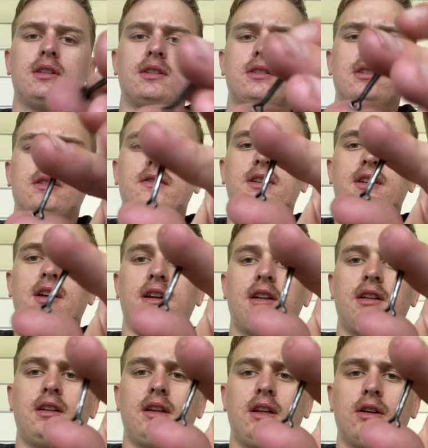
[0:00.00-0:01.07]
in the service get
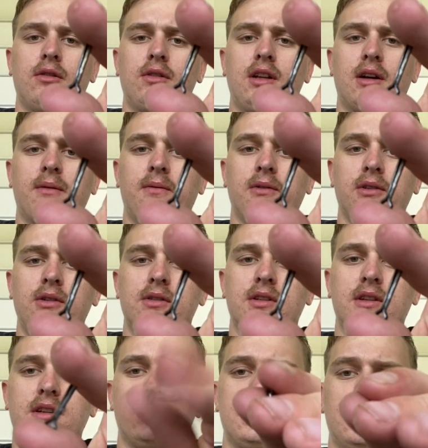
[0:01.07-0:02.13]
yoked up for
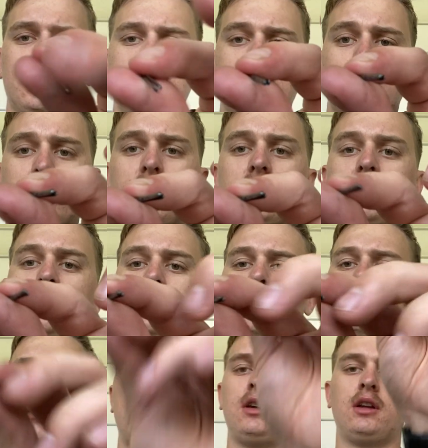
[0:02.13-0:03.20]
losing this thing, so make
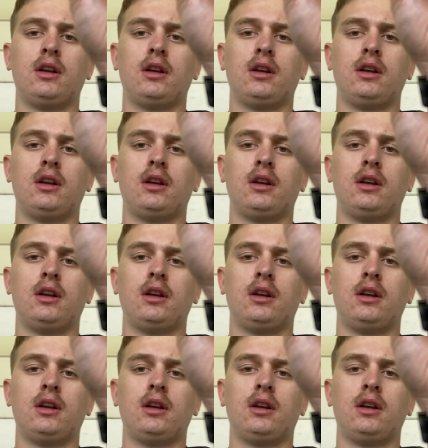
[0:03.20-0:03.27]
sure